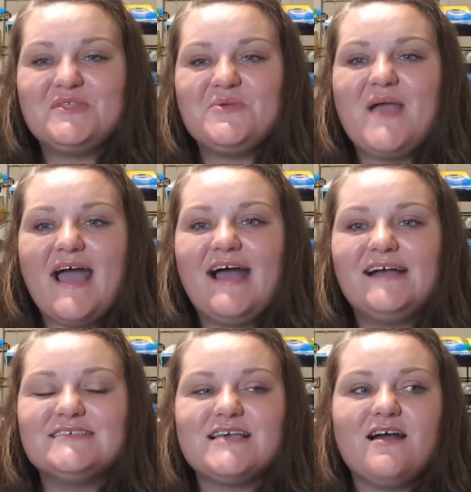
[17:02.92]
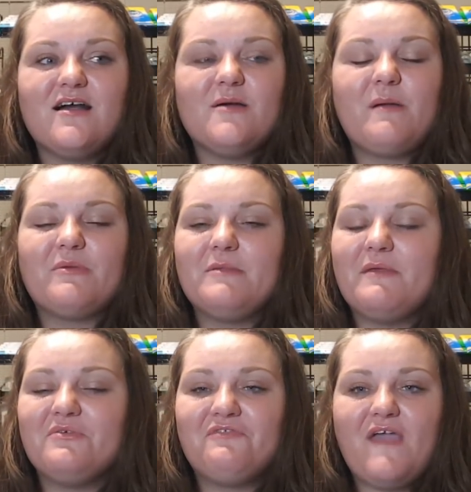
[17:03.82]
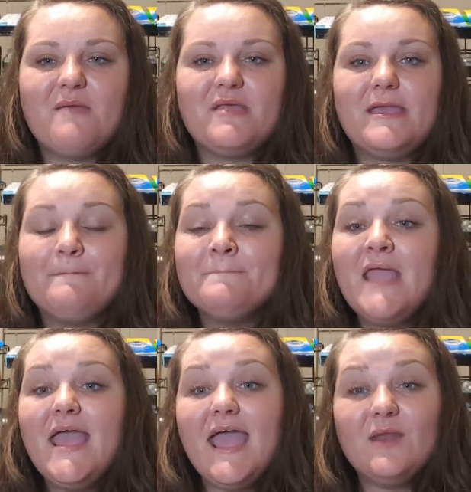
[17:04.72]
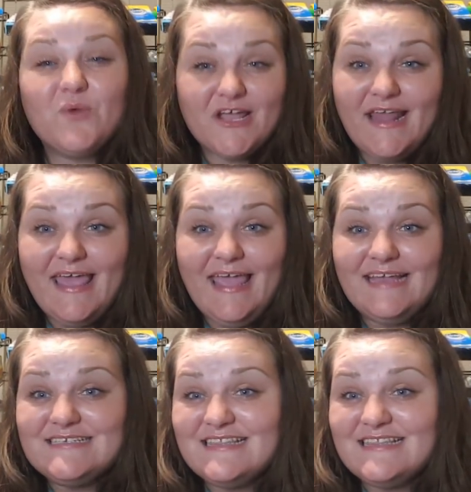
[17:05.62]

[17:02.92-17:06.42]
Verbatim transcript: with you guys. Um, I'm going to be with family and we're going to eat.